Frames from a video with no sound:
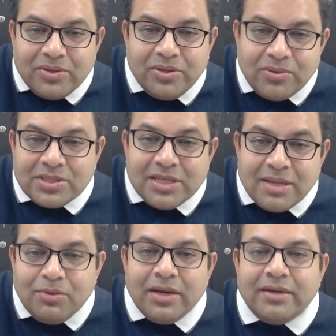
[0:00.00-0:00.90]
you know,
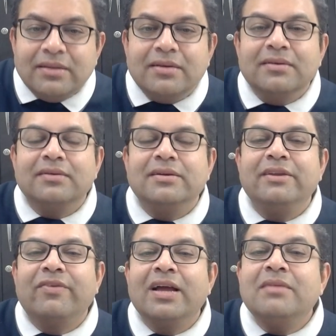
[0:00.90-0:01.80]
stimulate the
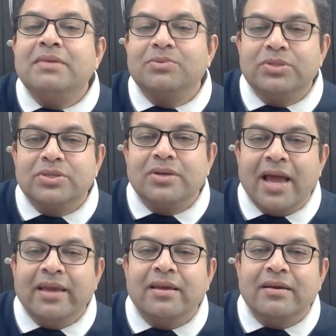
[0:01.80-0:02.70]
defilements which
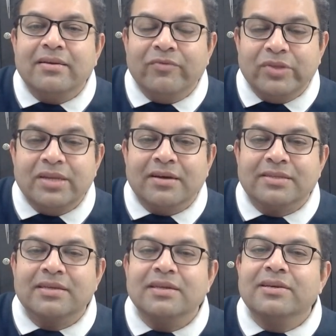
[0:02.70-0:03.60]
lie within
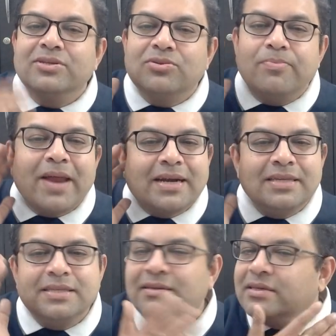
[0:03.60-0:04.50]
us. So
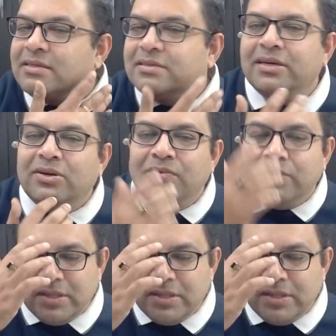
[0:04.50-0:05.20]
practicing restraint over